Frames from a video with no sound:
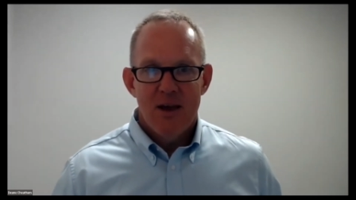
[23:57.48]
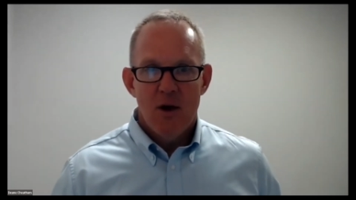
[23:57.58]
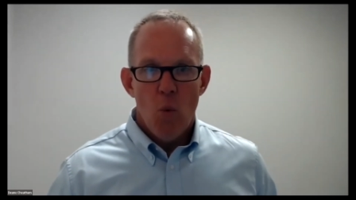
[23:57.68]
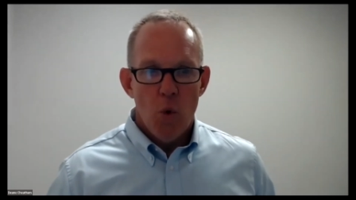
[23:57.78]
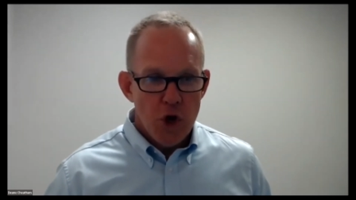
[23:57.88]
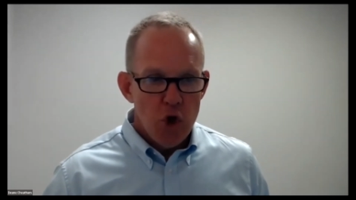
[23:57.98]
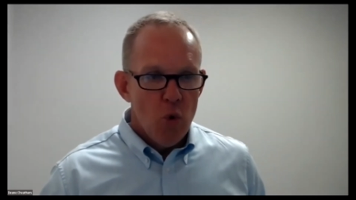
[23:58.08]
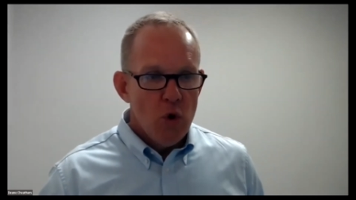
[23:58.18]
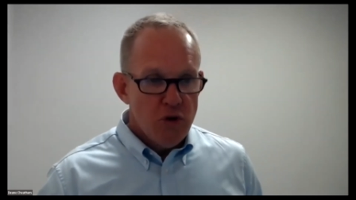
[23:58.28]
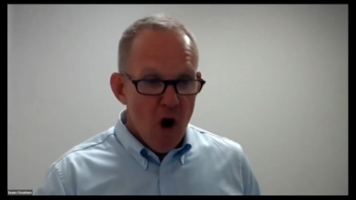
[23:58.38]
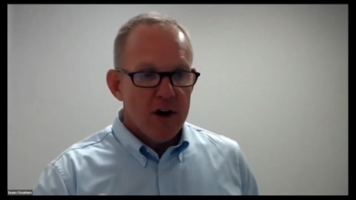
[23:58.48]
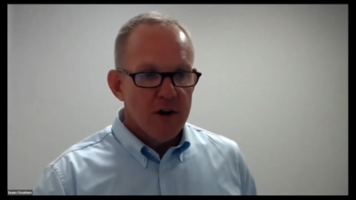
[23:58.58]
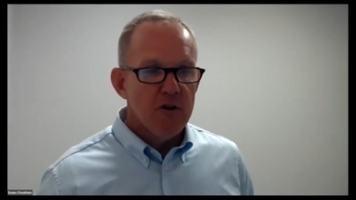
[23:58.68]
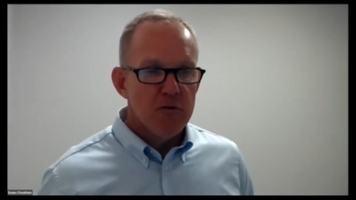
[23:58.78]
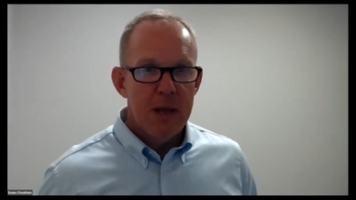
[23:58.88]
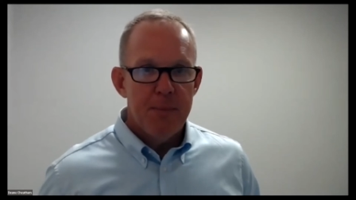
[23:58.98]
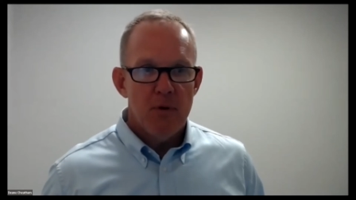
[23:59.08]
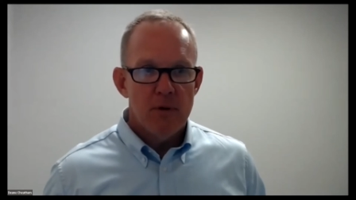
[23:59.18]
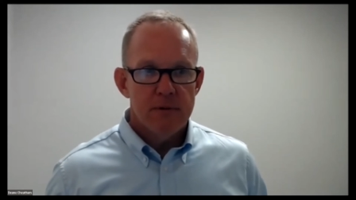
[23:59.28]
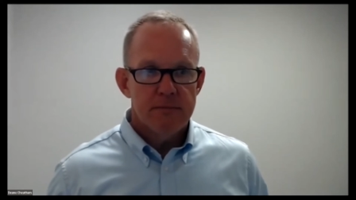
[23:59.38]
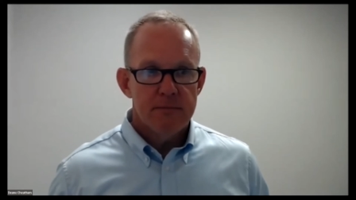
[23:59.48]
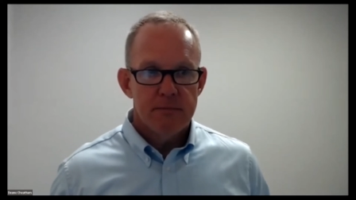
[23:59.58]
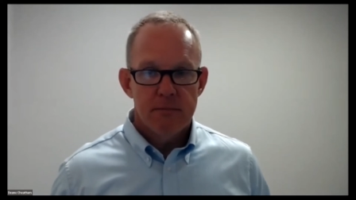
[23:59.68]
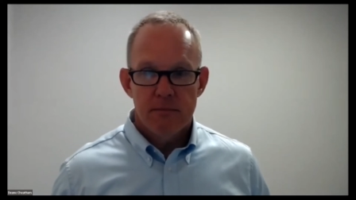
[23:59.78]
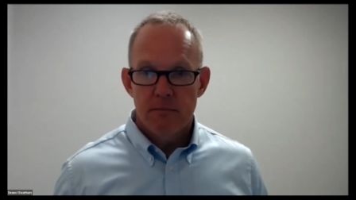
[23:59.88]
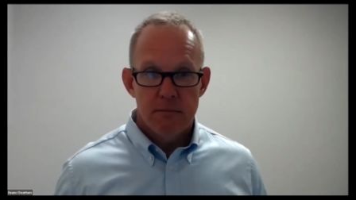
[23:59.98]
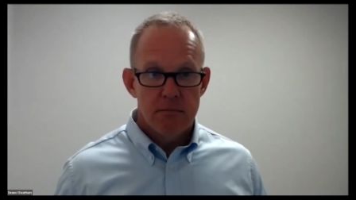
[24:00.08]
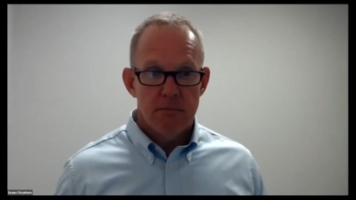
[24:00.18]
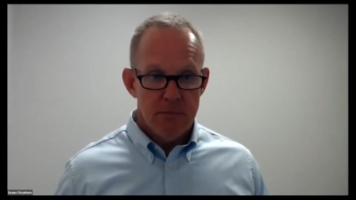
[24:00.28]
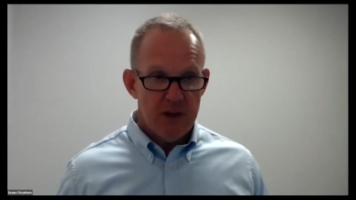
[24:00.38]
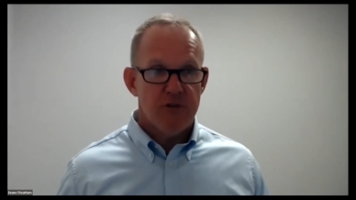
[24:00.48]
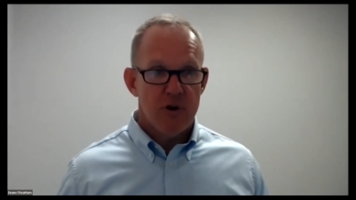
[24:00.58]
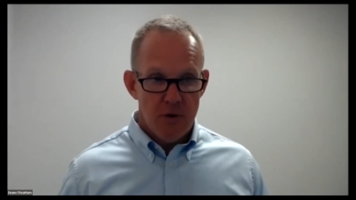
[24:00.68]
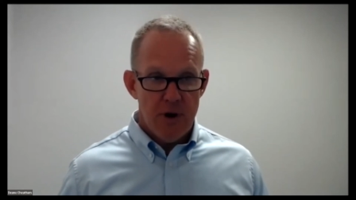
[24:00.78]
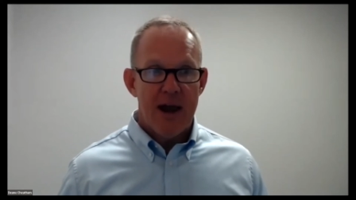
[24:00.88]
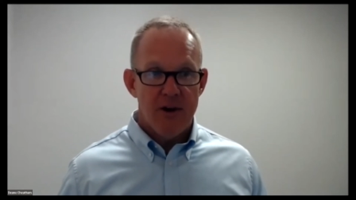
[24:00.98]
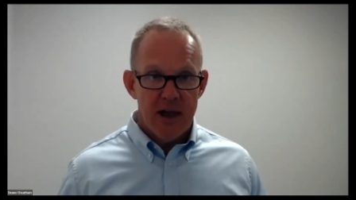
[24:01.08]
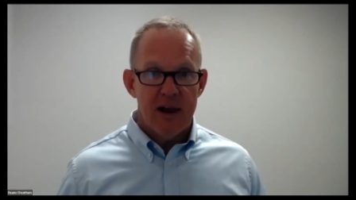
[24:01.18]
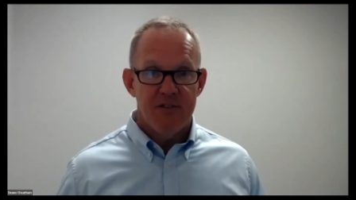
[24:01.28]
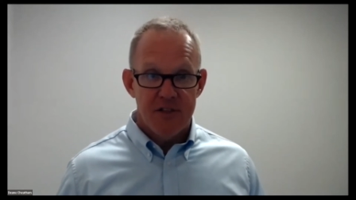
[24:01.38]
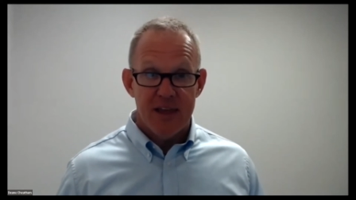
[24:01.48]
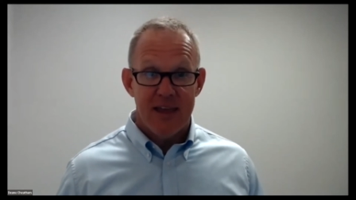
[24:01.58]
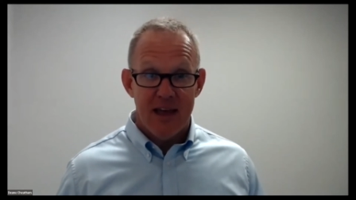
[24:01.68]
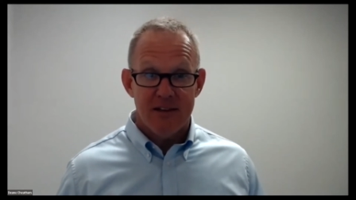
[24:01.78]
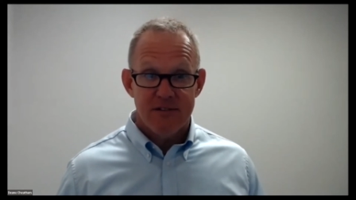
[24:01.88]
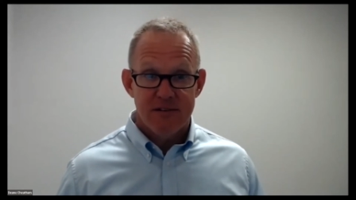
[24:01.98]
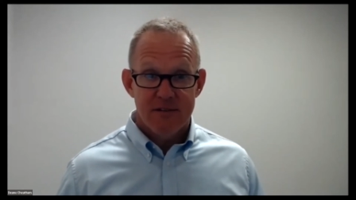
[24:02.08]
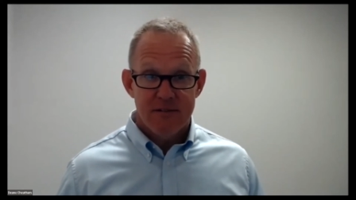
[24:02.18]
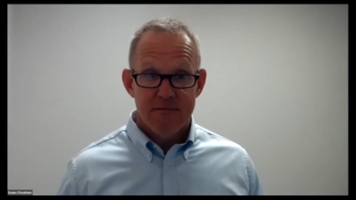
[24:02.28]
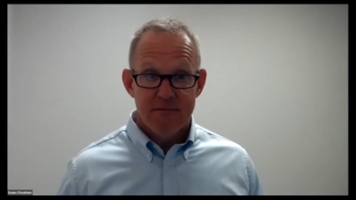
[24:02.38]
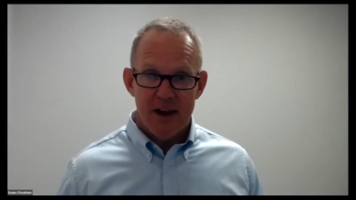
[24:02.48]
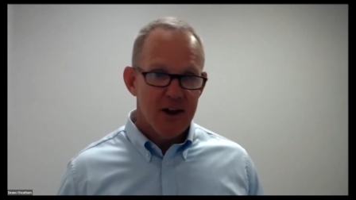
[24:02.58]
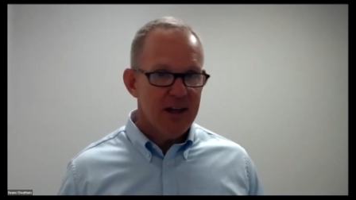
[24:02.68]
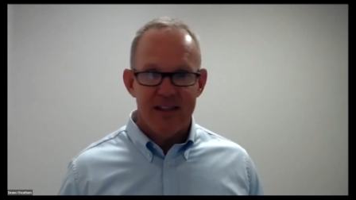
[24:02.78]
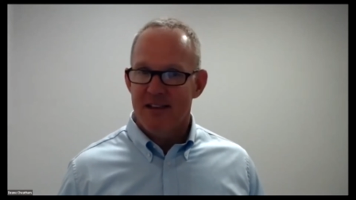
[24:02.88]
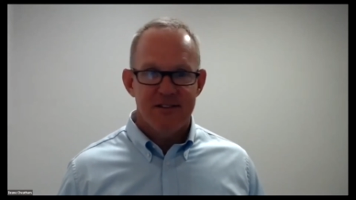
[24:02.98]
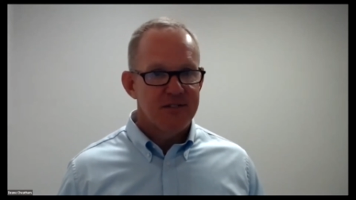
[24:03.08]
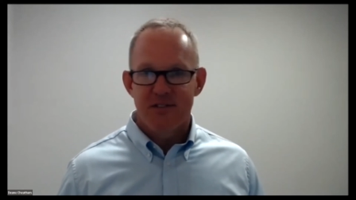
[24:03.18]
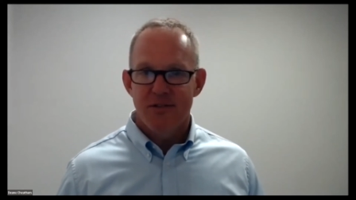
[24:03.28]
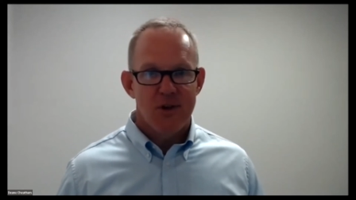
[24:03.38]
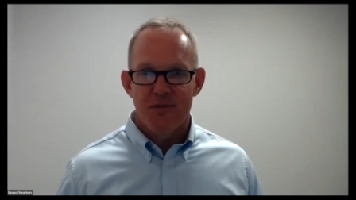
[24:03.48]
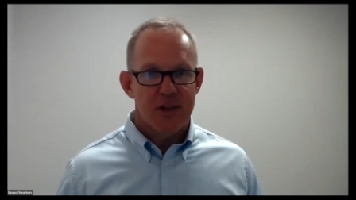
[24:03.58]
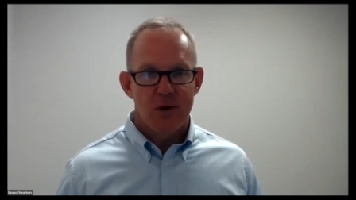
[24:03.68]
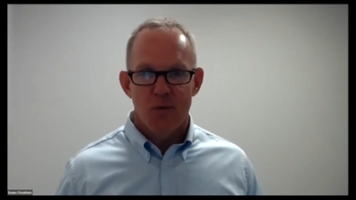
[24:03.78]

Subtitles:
would you talk to those people? Yes or no? Nod your head if you think yes, and go like this if you don't think you